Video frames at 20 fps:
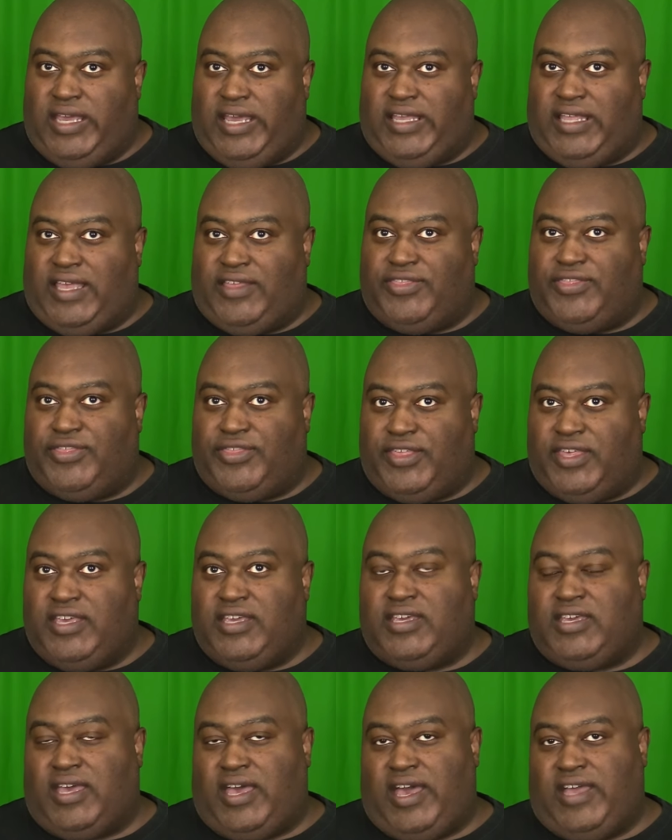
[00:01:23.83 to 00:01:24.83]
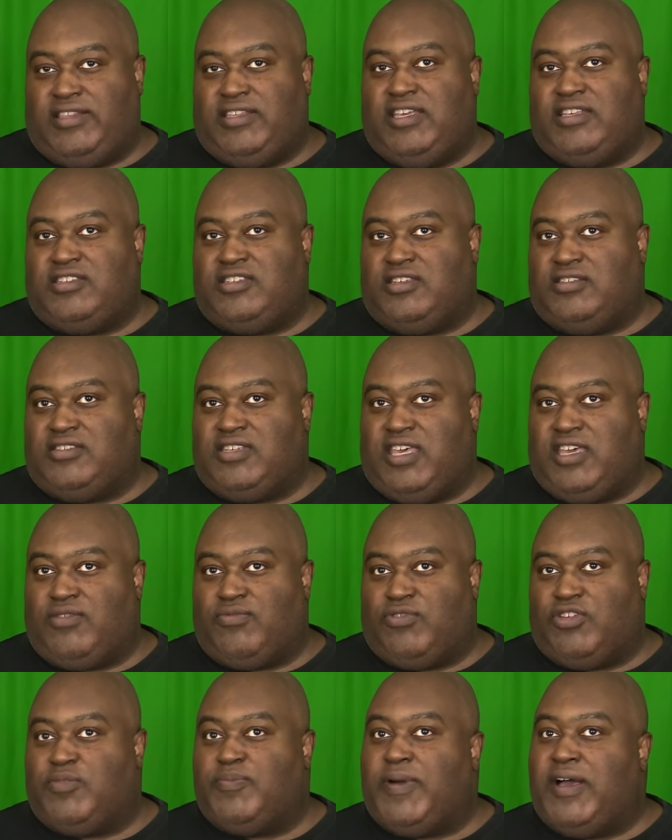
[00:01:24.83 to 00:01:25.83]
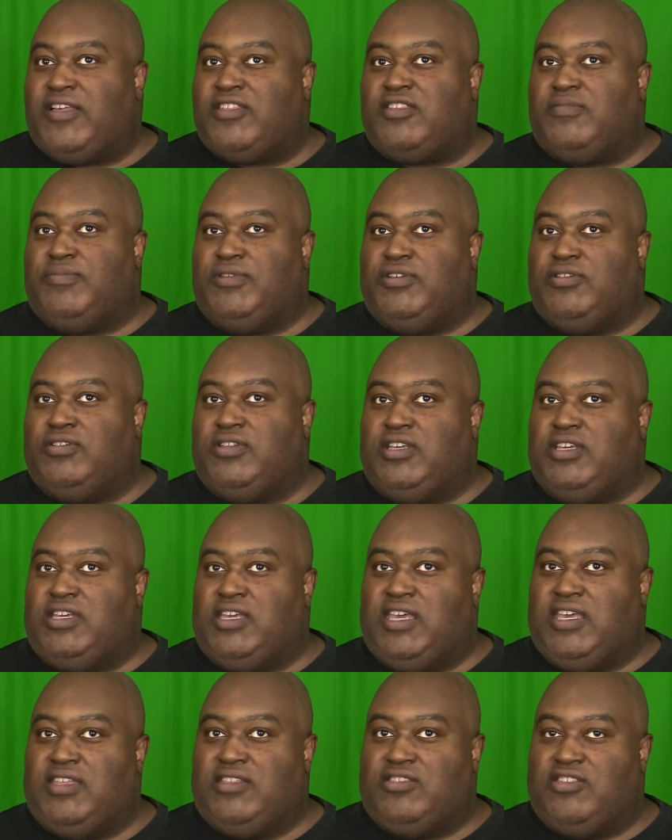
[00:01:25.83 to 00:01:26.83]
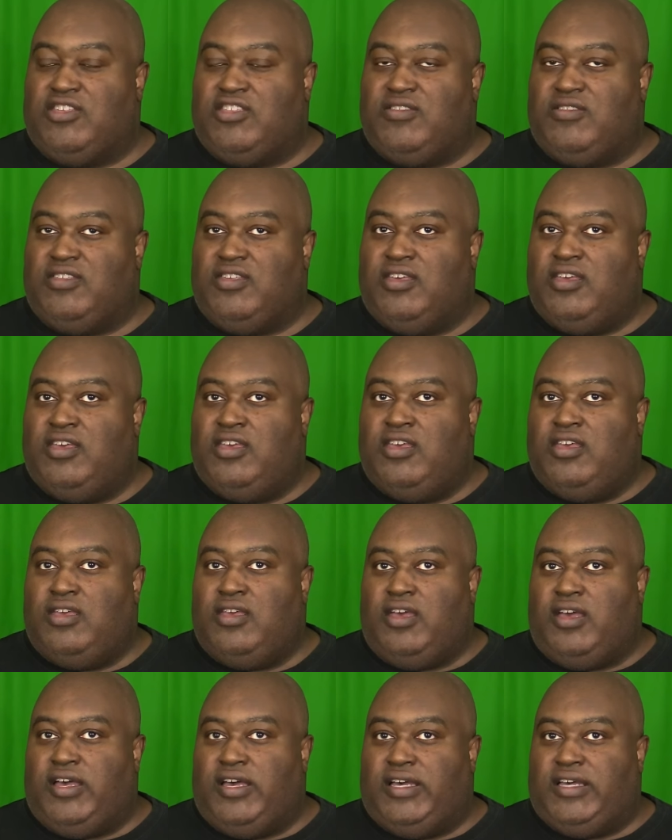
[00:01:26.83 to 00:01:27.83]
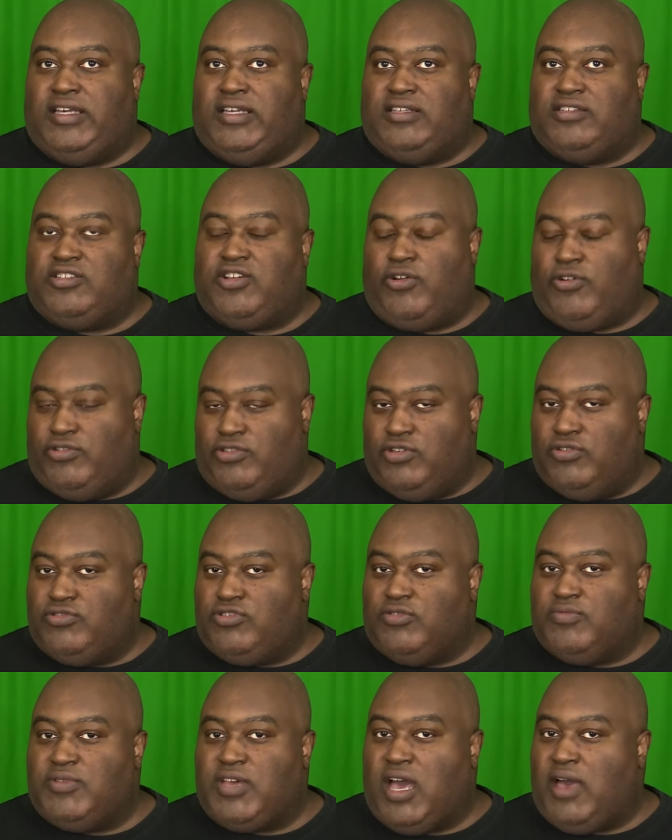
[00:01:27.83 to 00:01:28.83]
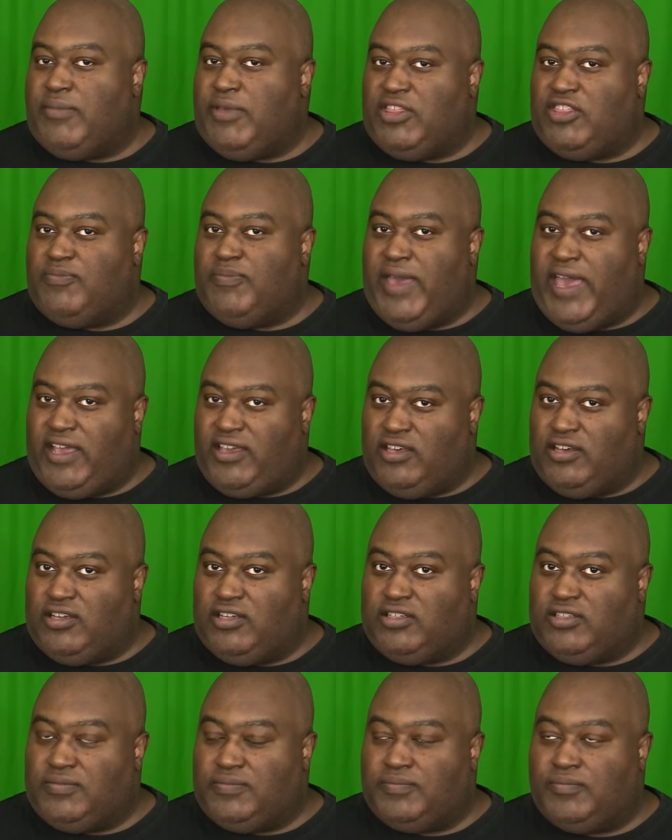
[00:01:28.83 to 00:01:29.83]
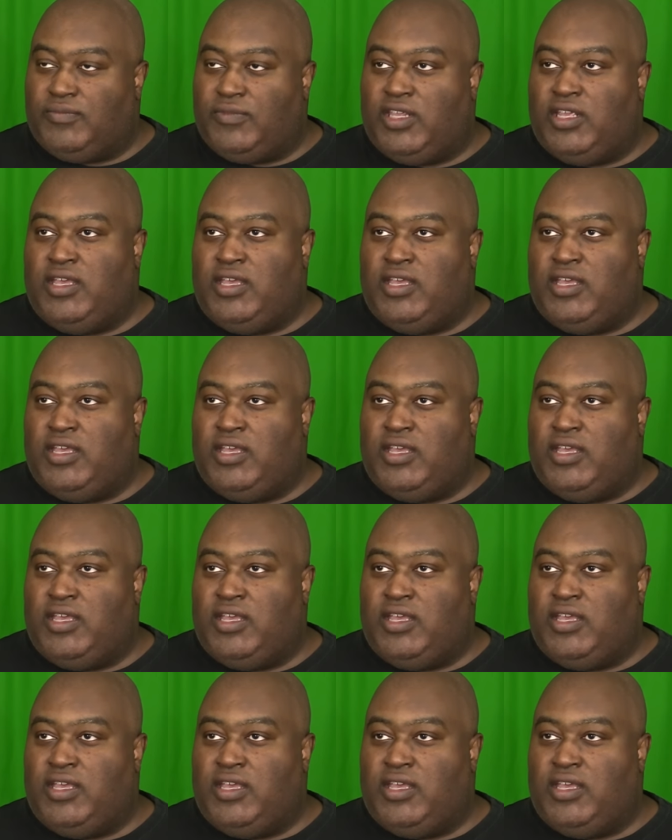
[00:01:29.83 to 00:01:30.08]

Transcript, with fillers: And I think I need to take responsibility and just turn YouTube comments back on